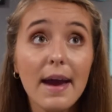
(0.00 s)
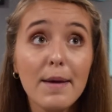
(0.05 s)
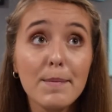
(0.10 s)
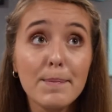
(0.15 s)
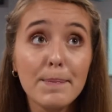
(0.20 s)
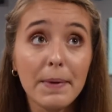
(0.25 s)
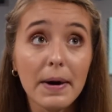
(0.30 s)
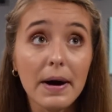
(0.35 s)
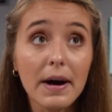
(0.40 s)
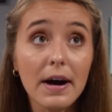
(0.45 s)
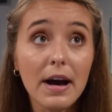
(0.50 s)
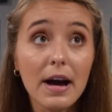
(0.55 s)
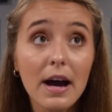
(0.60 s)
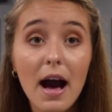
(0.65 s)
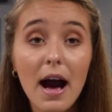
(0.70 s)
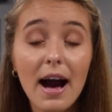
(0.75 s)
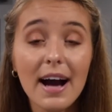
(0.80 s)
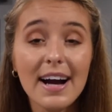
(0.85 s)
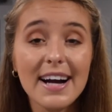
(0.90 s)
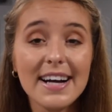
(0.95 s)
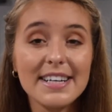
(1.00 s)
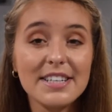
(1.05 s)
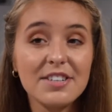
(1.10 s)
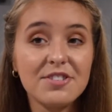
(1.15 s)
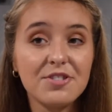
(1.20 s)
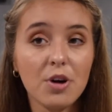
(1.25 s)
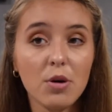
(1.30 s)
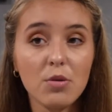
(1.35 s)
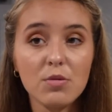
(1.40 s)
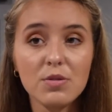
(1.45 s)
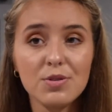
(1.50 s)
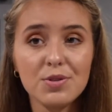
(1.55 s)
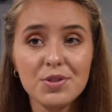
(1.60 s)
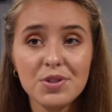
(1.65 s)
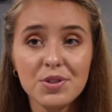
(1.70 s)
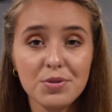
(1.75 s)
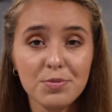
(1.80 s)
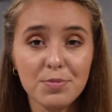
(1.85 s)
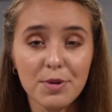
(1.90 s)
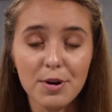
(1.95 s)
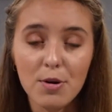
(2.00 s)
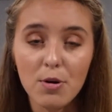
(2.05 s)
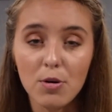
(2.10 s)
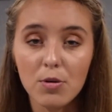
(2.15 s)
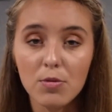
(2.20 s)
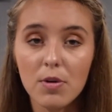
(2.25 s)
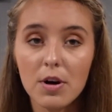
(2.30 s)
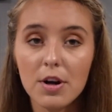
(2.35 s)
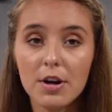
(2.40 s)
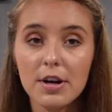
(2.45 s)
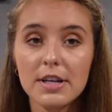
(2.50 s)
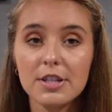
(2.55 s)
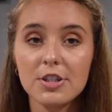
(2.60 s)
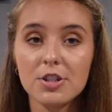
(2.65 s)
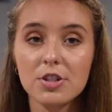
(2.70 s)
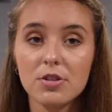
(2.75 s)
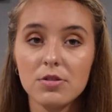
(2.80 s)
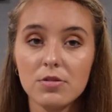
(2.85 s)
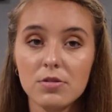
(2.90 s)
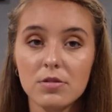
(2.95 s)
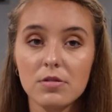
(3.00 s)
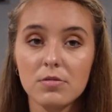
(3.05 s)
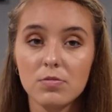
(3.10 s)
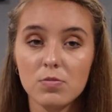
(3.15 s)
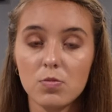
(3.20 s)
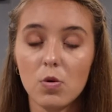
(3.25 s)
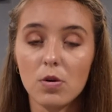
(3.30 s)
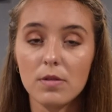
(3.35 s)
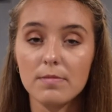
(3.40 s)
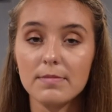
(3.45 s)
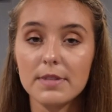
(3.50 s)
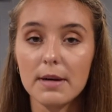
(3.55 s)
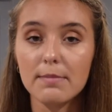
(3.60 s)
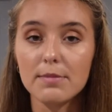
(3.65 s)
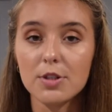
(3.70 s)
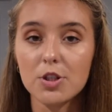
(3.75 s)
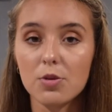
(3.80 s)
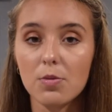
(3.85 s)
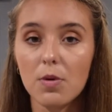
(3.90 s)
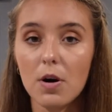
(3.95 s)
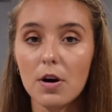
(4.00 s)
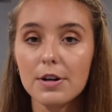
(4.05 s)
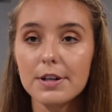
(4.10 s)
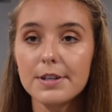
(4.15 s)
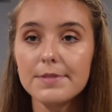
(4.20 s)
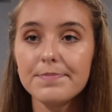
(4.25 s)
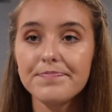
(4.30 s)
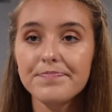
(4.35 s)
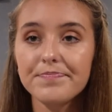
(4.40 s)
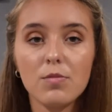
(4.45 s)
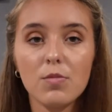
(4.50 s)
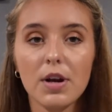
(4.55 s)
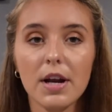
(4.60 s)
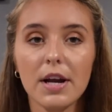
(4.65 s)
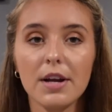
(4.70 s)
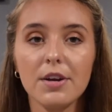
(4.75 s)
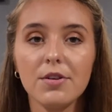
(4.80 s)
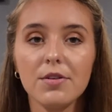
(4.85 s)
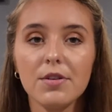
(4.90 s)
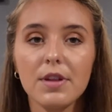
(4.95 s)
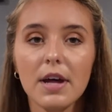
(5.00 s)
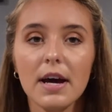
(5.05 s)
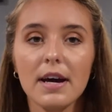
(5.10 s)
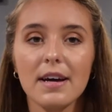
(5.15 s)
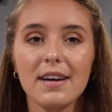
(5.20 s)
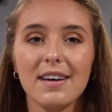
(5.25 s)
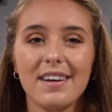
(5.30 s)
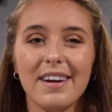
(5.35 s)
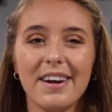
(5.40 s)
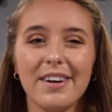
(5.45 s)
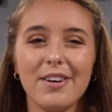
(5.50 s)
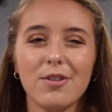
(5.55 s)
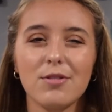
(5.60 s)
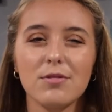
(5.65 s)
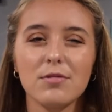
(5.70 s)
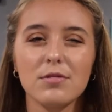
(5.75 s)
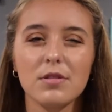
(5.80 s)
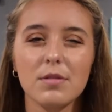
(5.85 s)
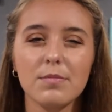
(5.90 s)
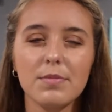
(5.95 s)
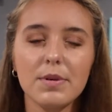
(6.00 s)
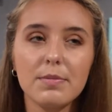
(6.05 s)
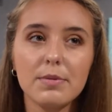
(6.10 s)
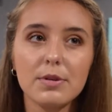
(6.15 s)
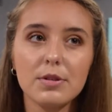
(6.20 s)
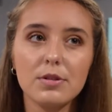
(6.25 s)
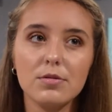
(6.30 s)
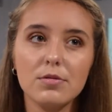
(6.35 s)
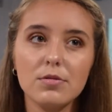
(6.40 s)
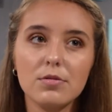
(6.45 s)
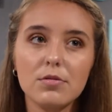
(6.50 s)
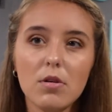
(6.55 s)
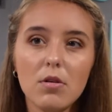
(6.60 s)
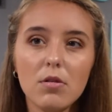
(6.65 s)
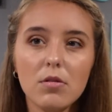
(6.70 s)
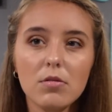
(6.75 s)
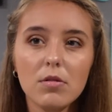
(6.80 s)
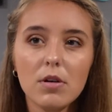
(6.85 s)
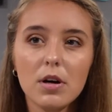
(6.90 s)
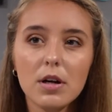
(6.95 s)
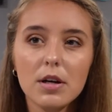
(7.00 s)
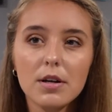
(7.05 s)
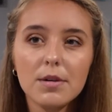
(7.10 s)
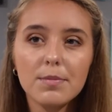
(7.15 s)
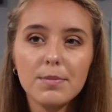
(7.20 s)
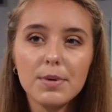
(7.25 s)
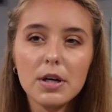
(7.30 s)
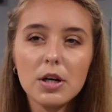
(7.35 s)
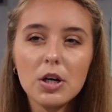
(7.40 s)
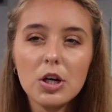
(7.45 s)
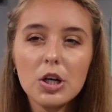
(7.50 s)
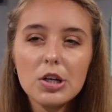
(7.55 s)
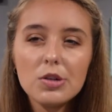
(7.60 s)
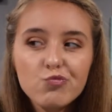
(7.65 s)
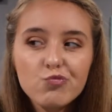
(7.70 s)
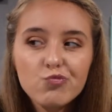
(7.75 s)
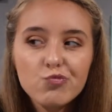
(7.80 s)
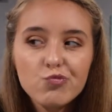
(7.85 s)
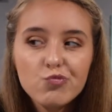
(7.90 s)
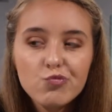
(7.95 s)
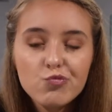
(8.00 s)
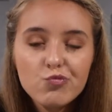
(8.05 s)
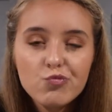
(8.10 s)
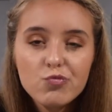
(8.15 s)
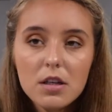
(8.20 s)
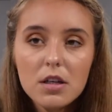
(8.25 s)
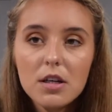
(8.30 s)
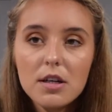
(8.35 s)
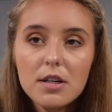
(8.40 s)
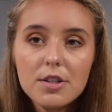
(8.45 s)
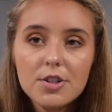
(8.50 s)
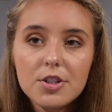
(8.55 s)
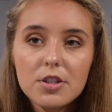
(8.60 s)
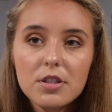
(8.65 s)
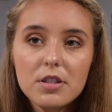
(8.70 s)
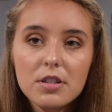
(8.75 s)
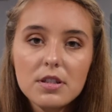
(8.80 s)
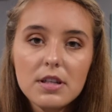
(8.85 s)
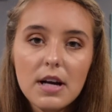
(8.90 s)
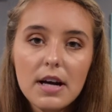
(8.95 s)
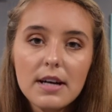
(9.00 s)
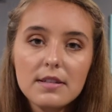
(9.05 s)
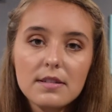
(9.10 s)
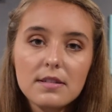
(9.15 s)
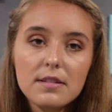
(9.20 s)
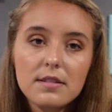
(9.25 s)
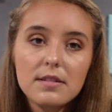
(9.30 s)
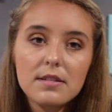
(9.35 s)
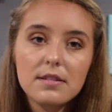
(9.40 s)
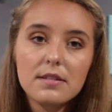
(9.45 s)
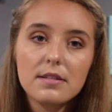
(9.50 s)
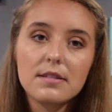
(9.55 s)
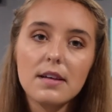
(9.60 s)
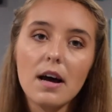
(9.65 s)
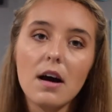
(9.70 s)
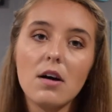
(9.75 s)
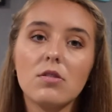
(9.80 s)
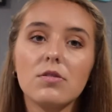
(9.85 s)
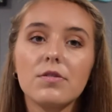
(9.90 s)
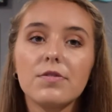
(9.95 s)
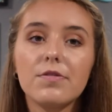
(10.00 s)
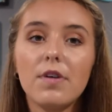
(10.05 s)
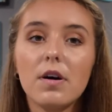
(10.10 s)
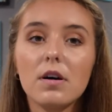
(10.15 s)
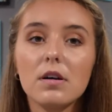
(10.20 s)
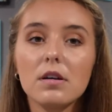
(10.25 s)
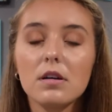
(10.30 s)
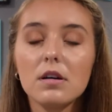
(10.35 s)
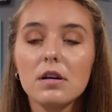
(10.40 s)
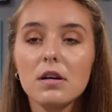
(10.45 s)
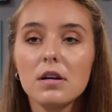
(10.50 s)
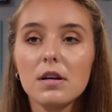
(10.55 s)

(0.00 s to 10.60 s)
But I don't use super cold water, I just use warm temperature water when I do that. And I know some people use cold water, but it just does not sound fun.